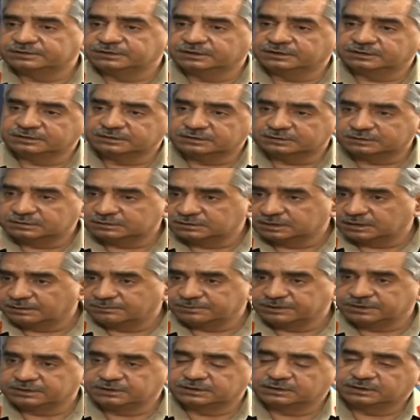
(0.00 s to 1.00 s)

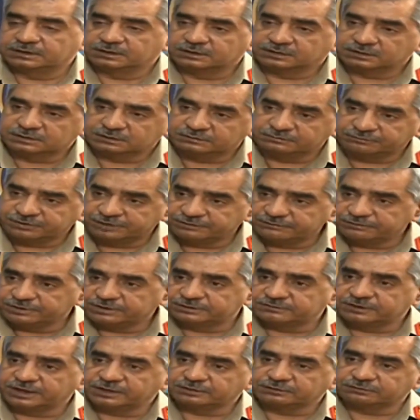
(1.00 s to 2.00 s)
The way
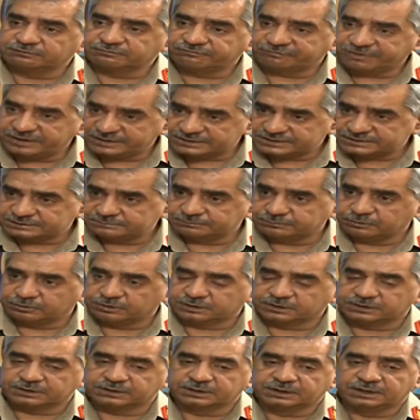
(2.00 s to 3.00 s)
we are trying to fence the
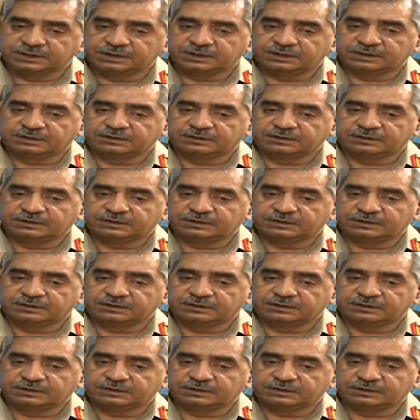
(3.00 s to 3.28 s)
border.